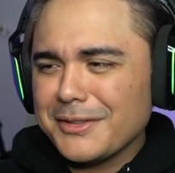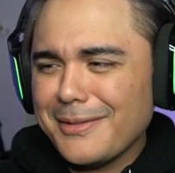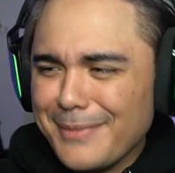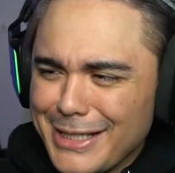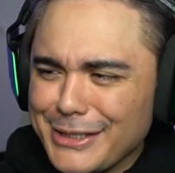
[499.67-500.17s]

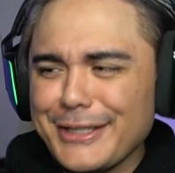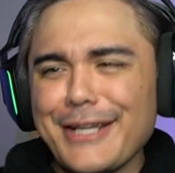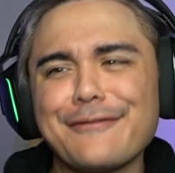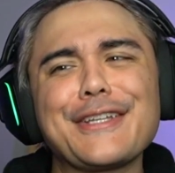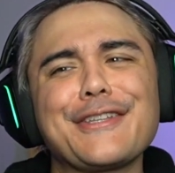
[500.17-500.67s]
Man, look
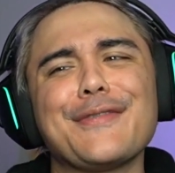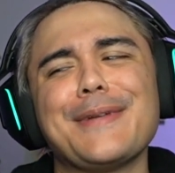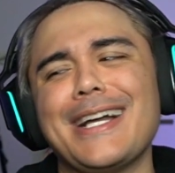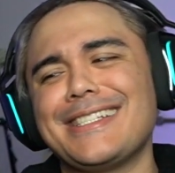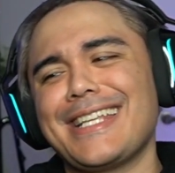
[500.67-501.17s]
like Victor from
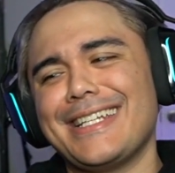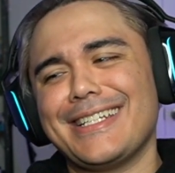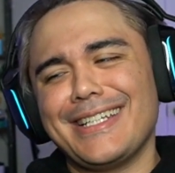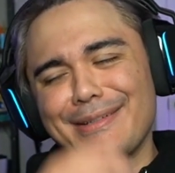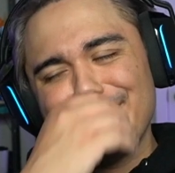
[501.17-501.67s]
Ice
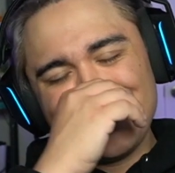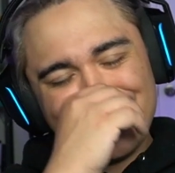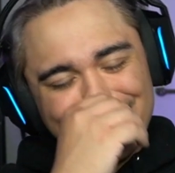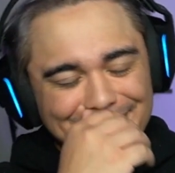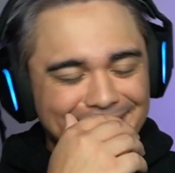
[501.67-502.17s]
Skating,
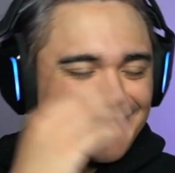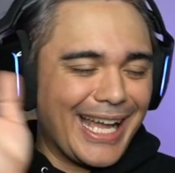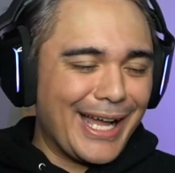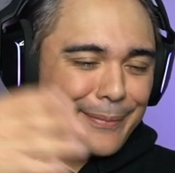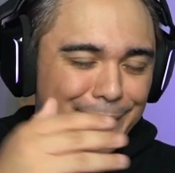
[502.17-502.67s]
man.
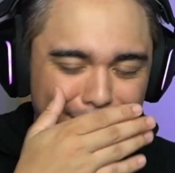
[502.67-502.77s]
Stop.